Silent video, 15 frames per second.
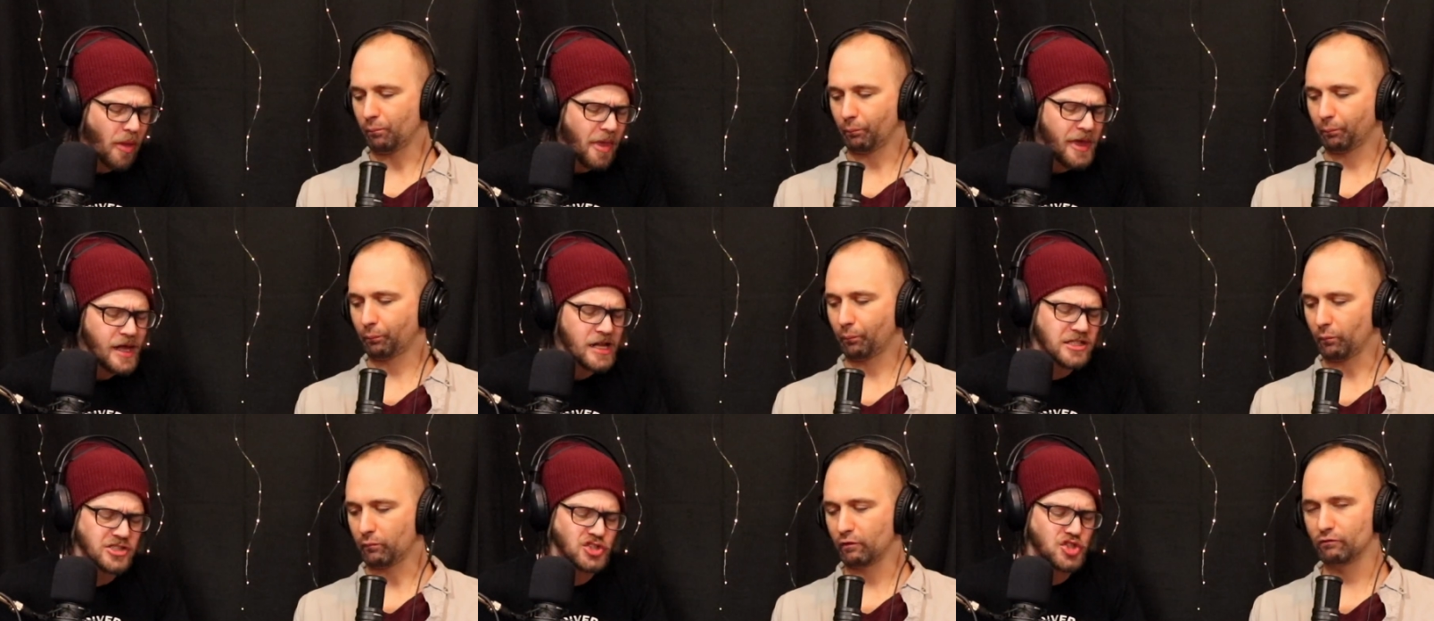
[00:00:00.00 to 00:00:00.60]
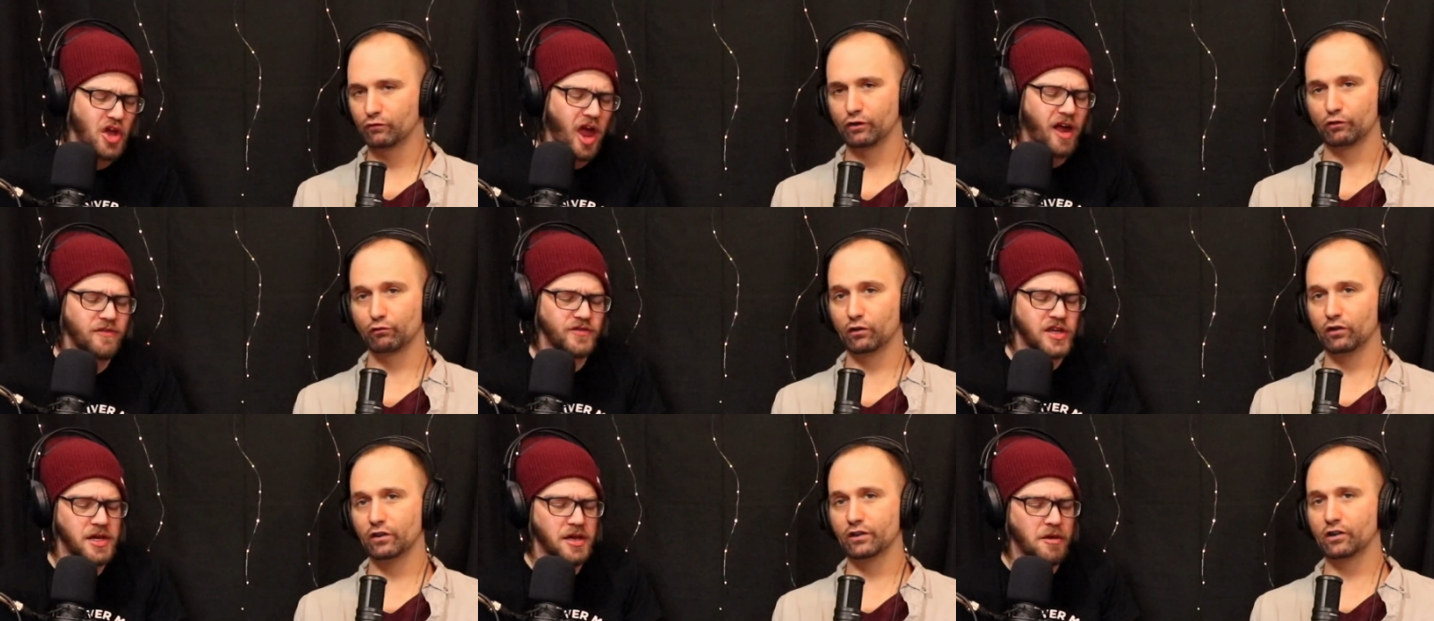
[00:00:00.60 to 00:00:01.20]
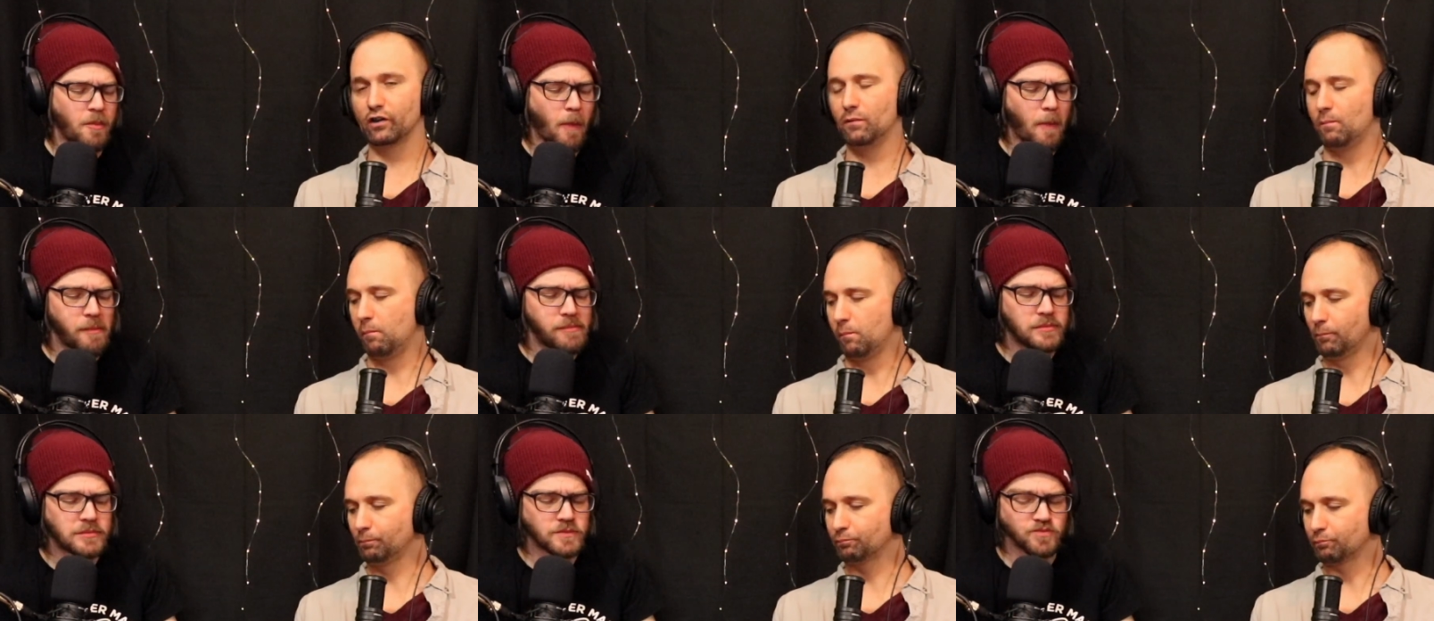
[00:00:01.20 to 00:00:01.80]
Speaker 1: Yeah, it's taffy. They're really good.
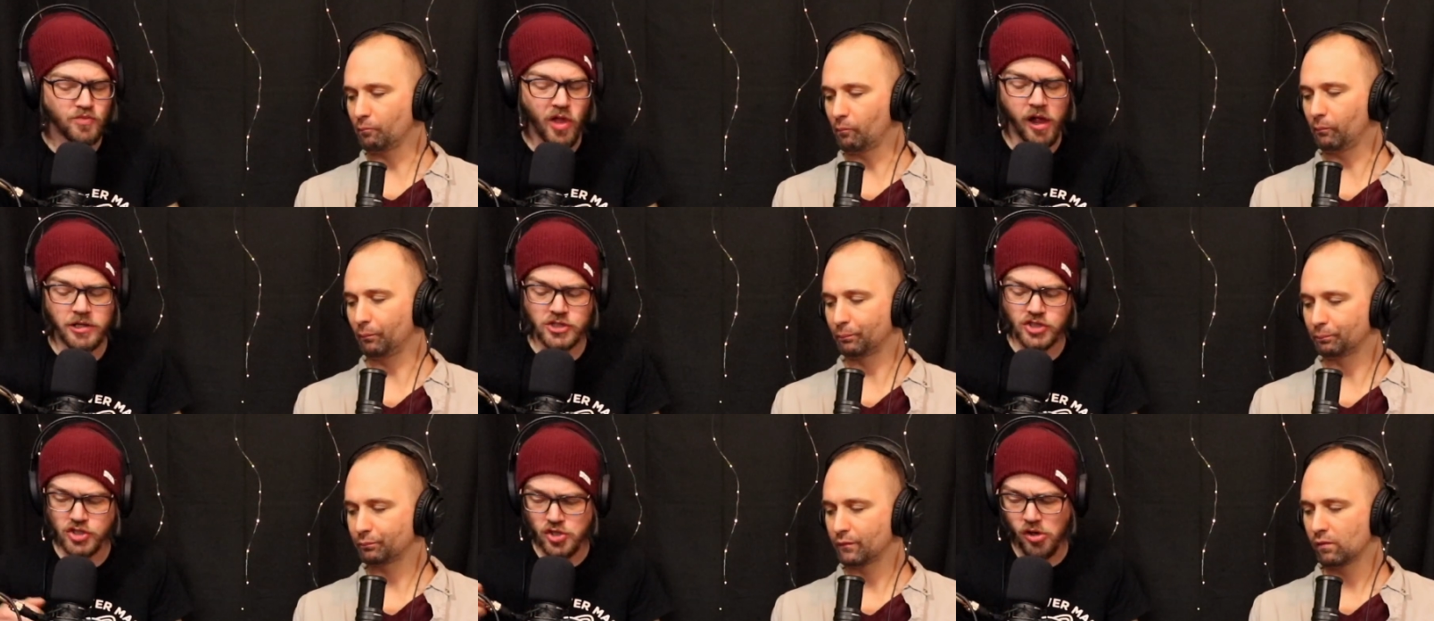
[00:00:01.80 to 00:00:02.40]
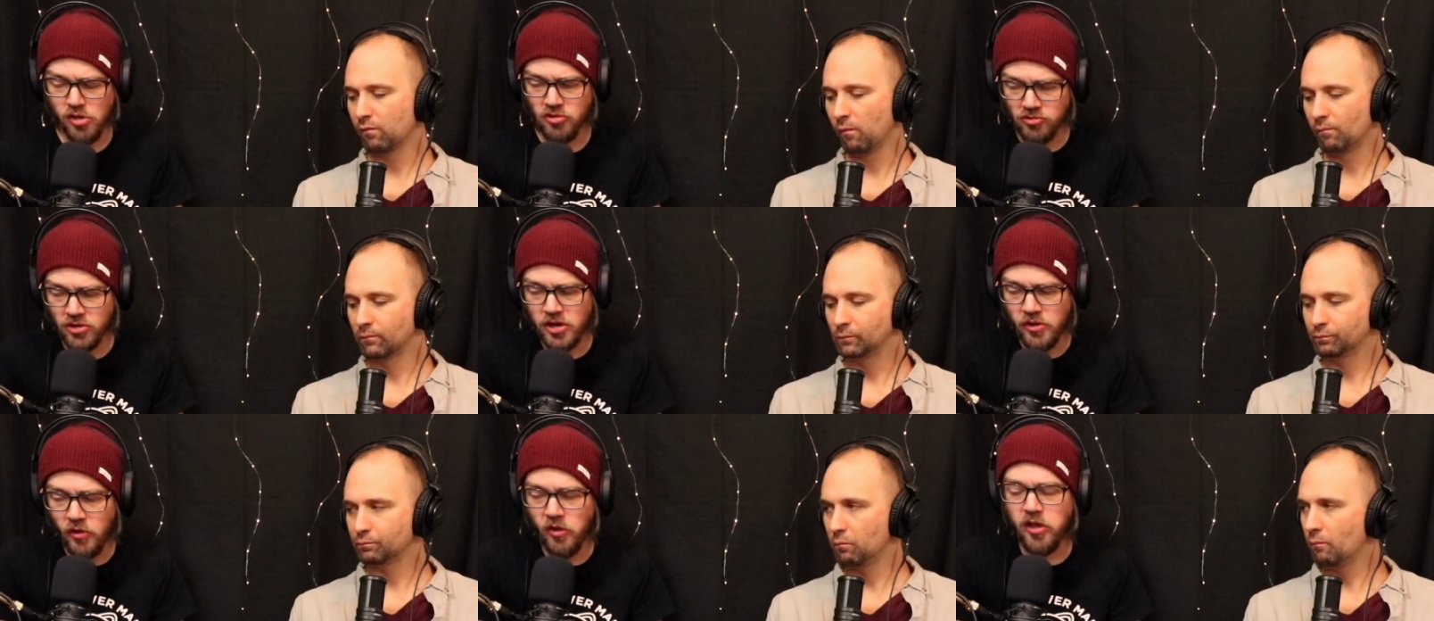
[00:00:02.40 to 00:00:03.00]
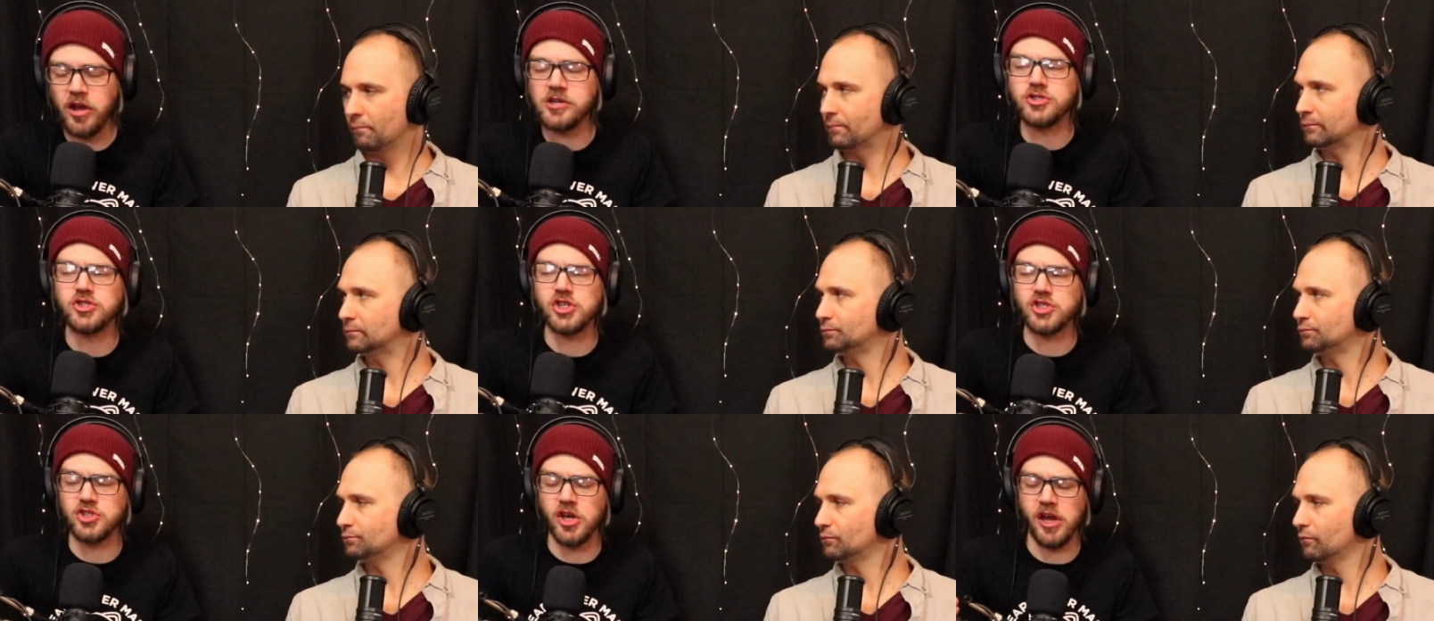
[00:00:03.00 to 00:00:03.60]
It's it literally is
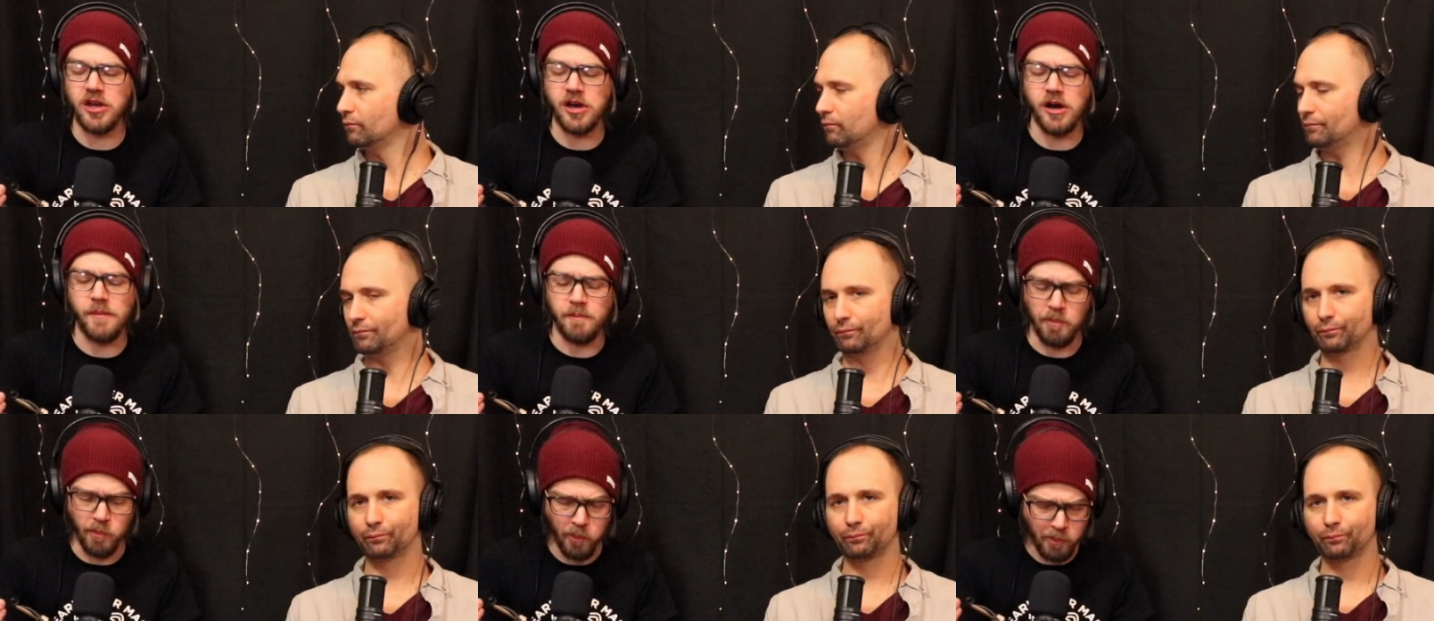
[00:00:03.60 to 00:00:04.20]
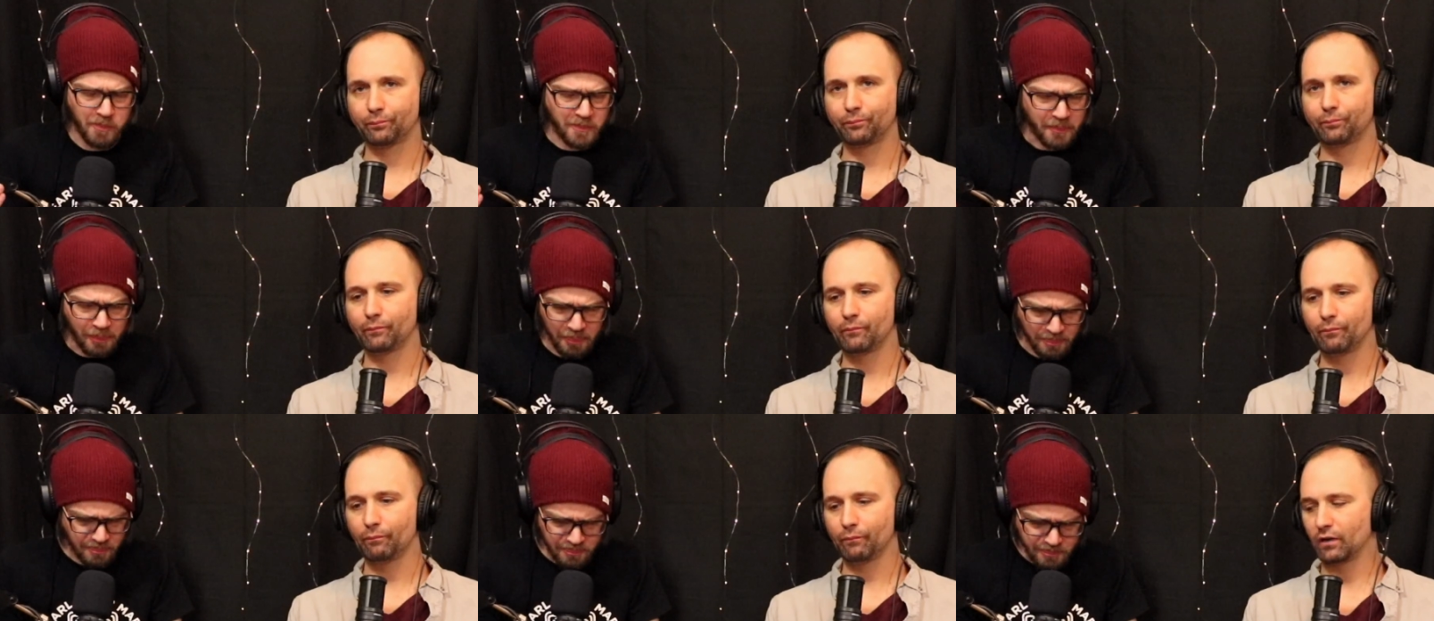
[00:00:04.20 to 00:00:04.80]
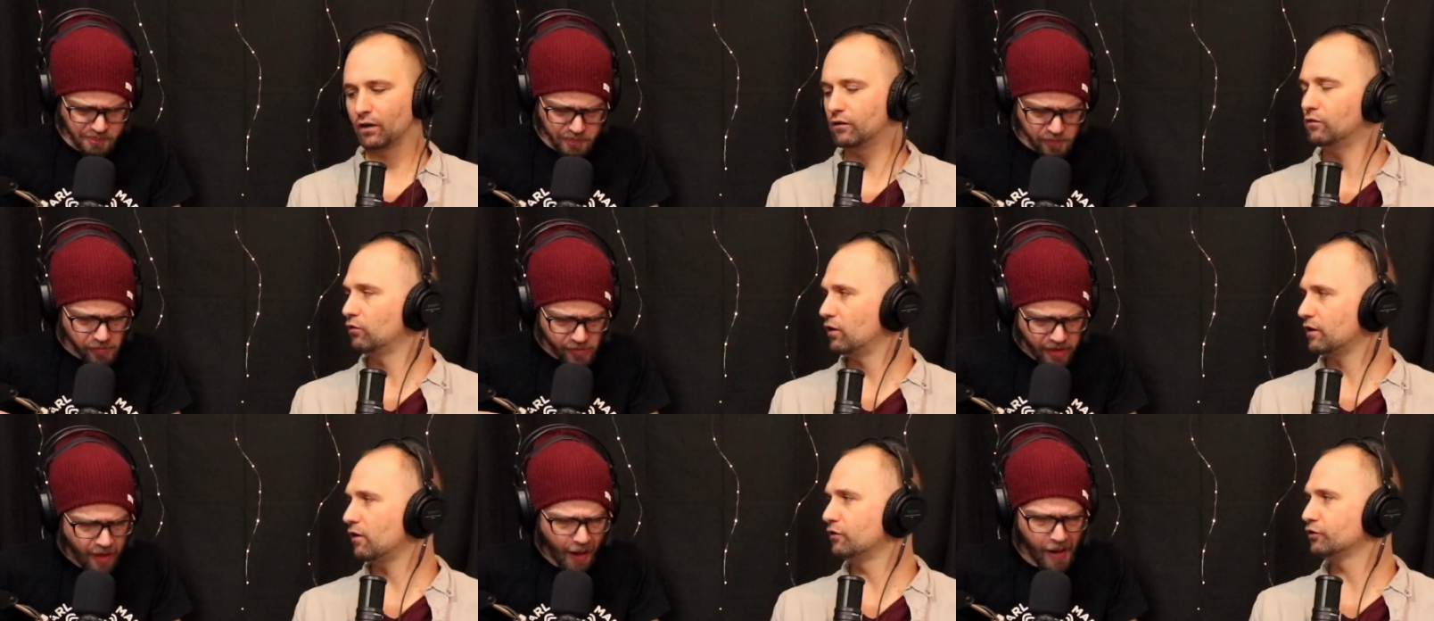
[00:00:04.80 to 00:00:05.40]
just like um,
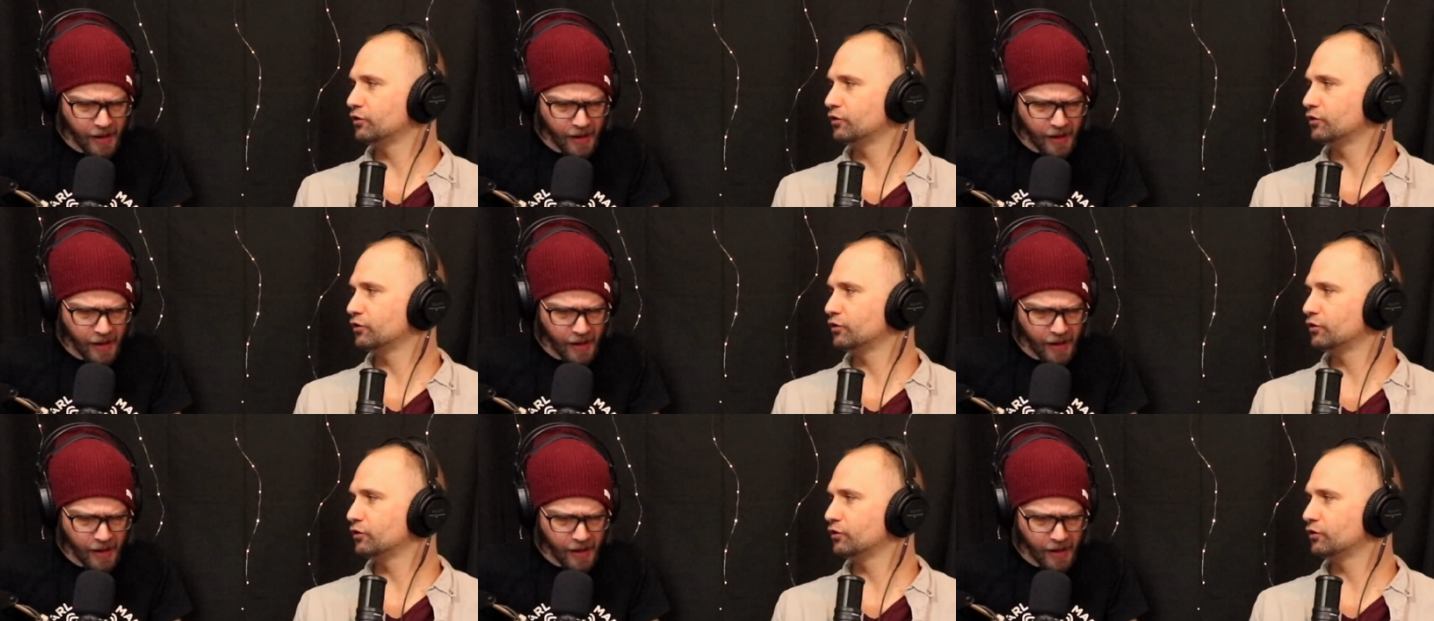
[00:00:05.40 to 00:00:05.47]
like a